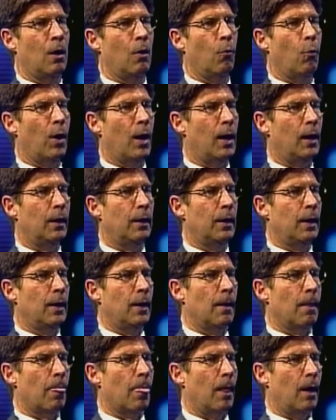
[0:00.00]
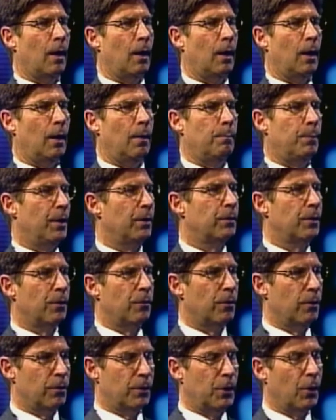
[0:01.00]
Well,
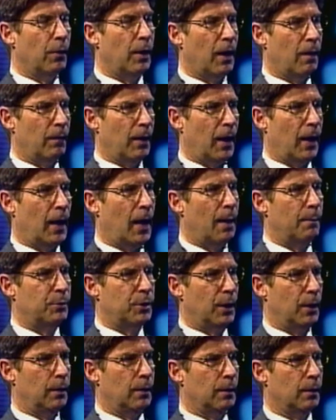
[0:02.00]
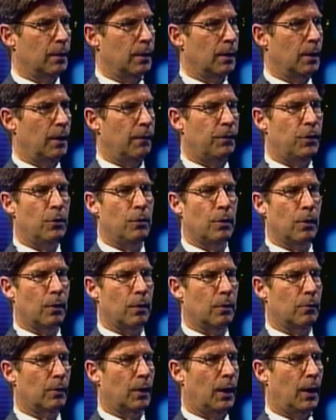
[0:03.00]
businesses don't have that option. If you
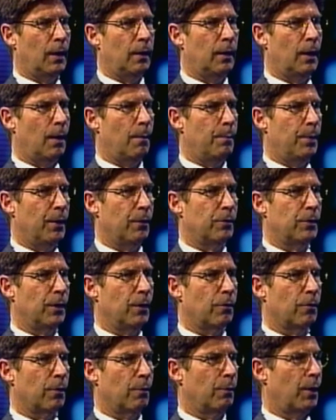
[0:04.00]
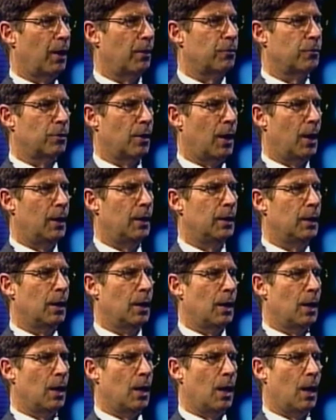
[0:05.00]
go to a business, a restaurant,
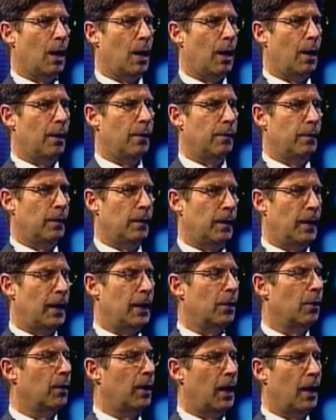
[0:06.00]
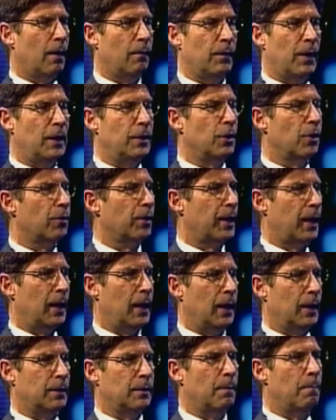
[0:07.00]
they just
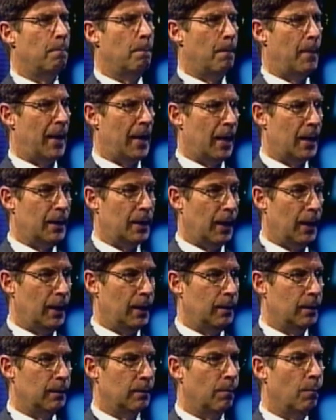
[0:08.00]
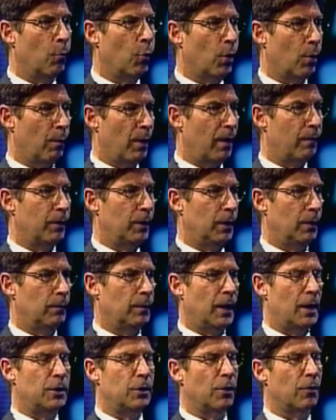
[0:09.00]
can't mandate more revenue.
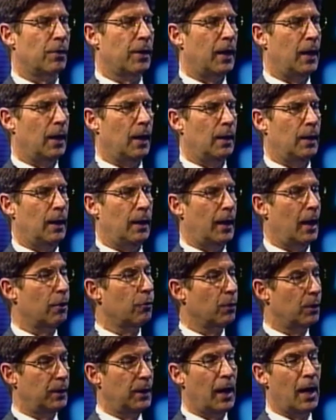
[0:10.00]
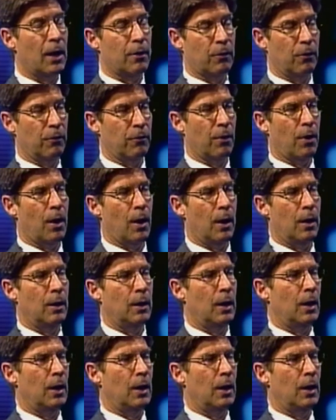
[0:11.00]
They just can't, and that's what taxes are.